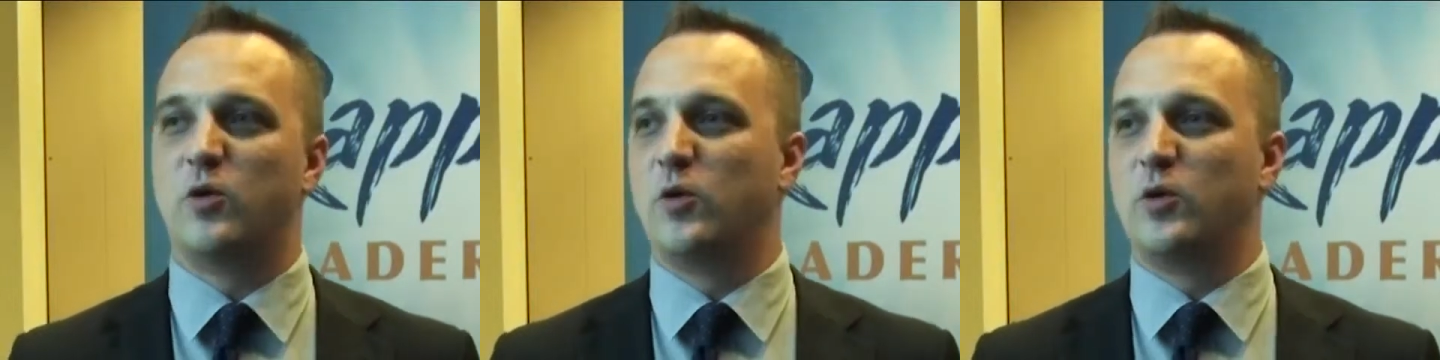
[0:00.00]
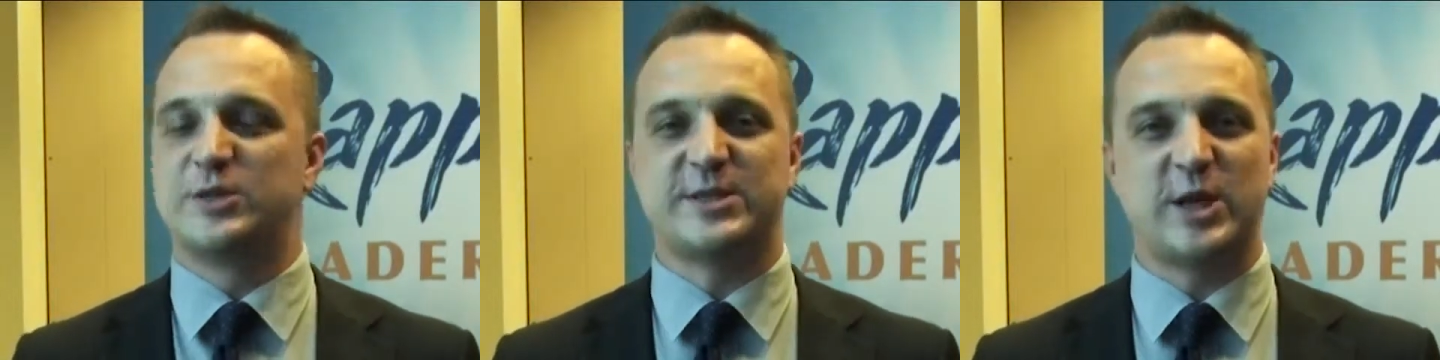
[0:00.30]

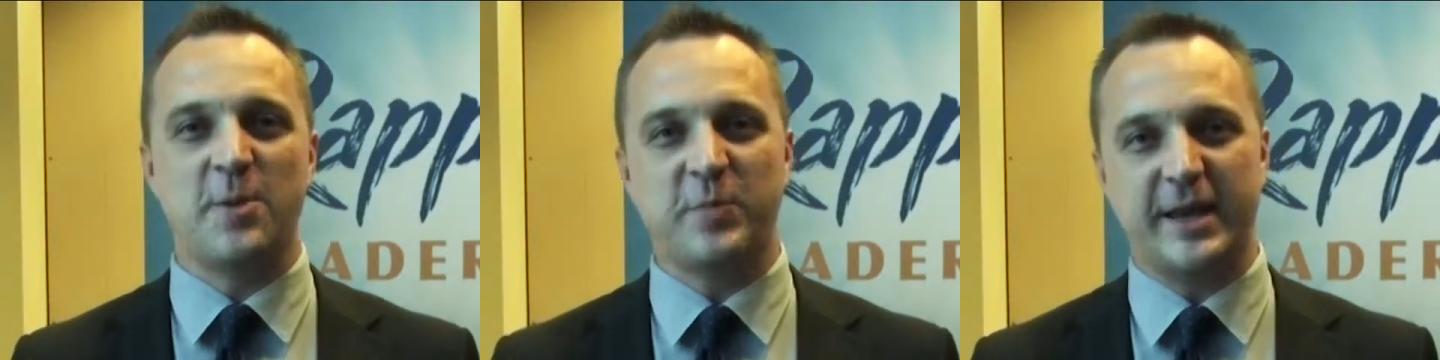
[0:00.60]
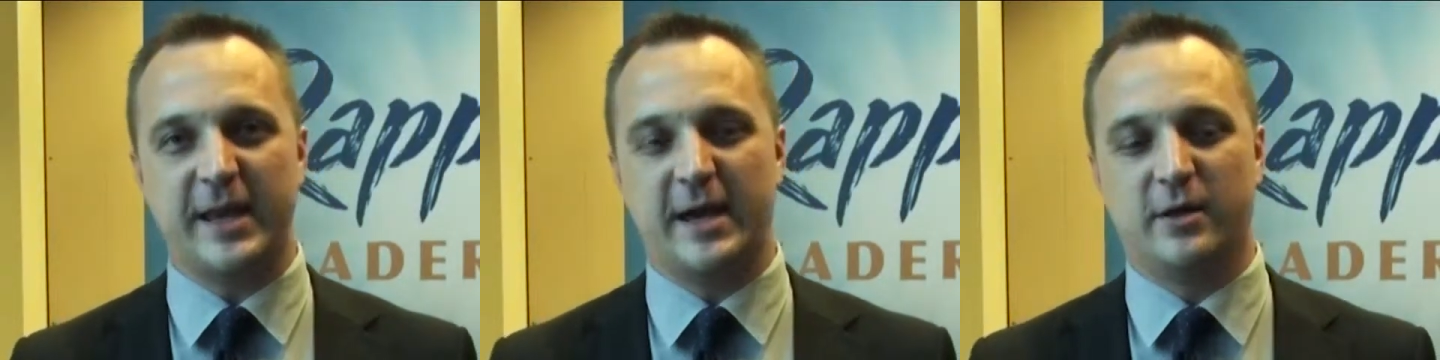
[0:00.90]
or
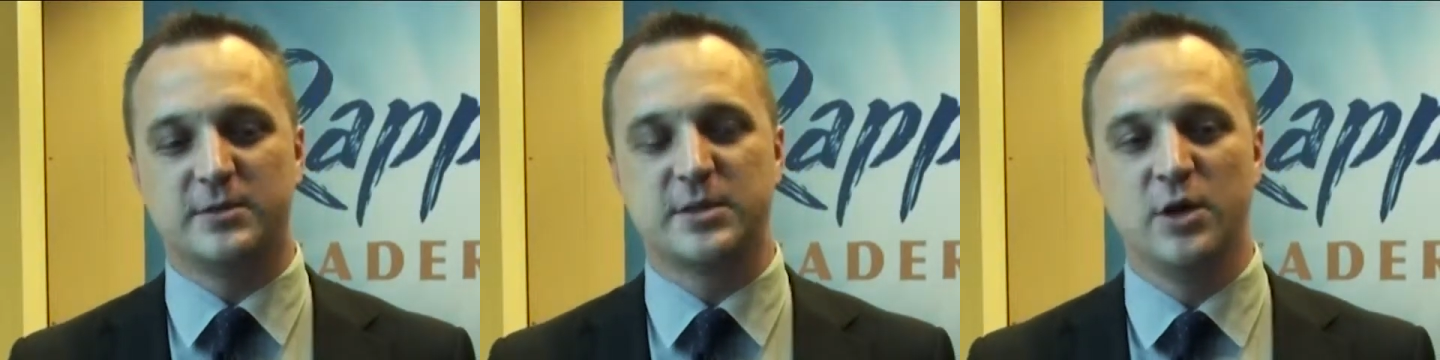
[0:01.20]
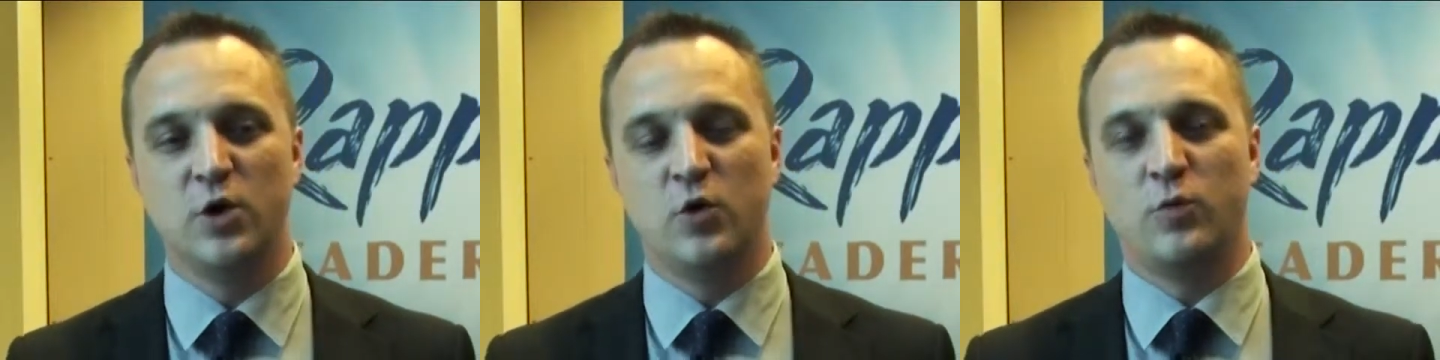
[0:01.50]
somebody else
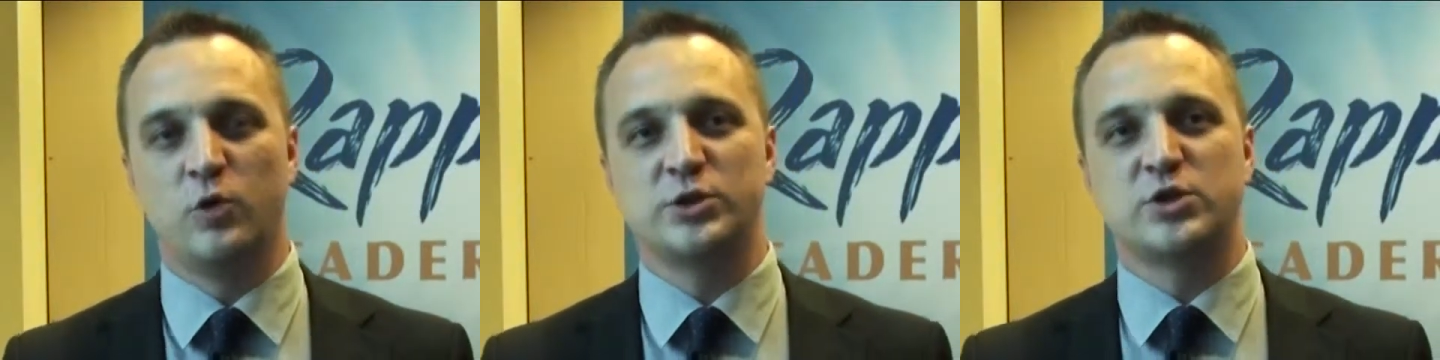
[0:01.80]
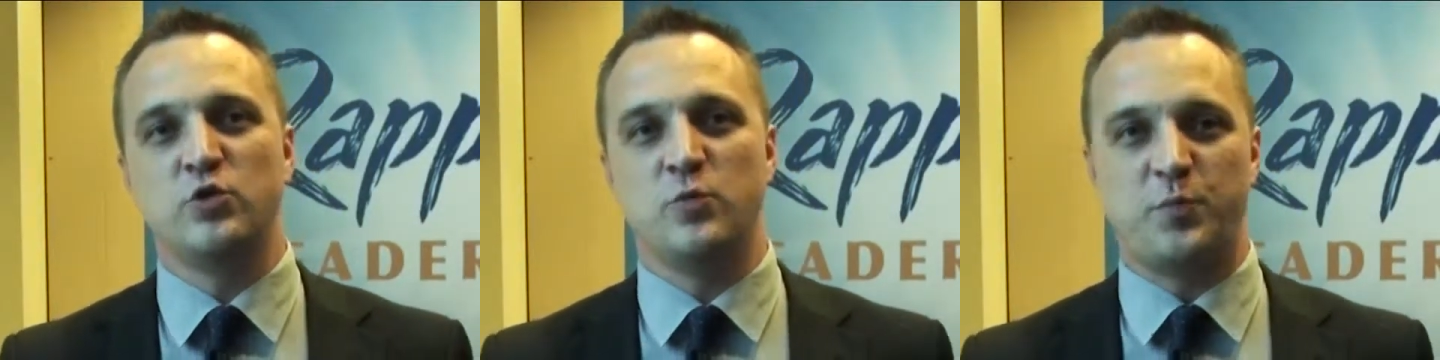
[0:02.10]
who wants
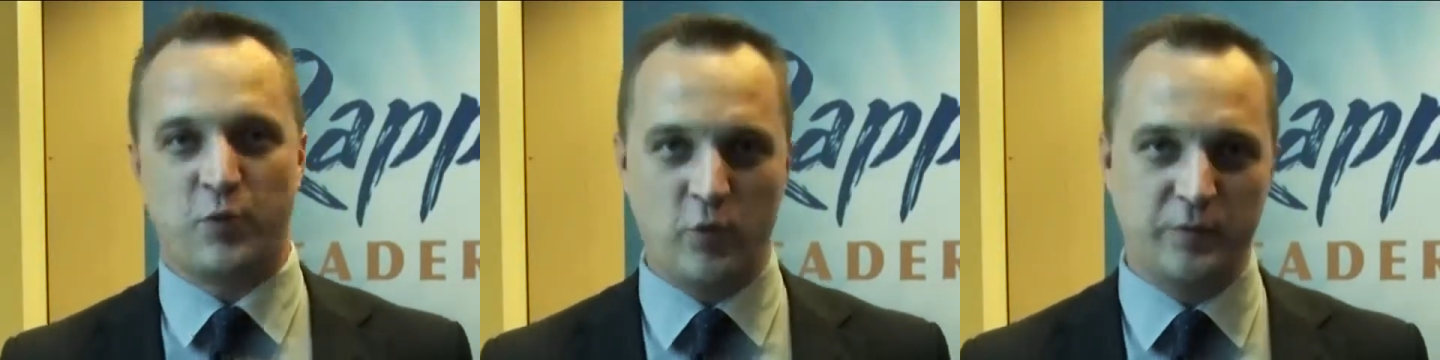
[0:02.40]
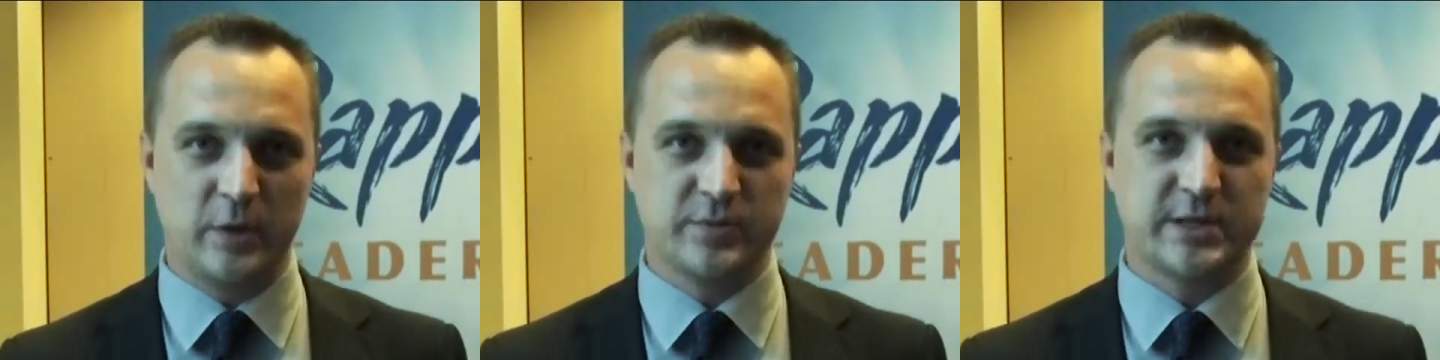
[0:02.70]
to improve
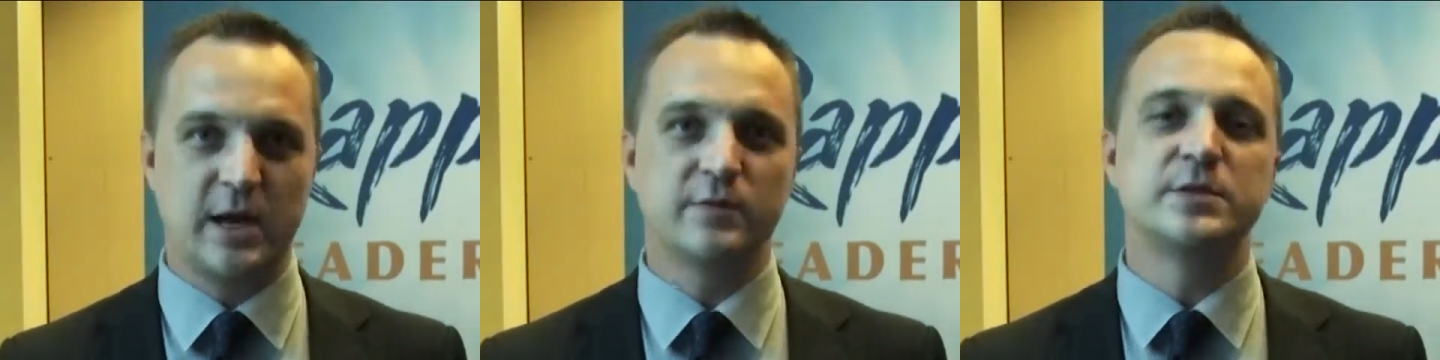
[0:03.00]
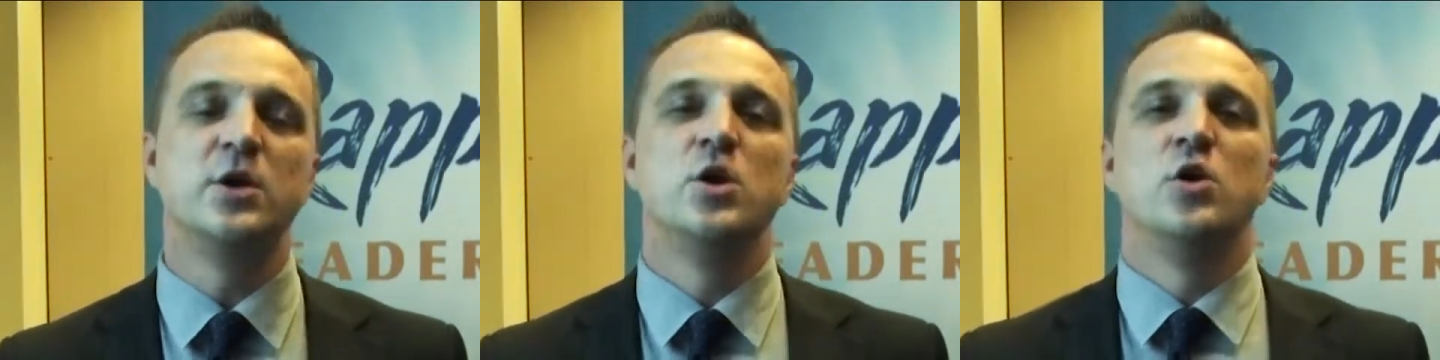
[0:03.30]
themselves,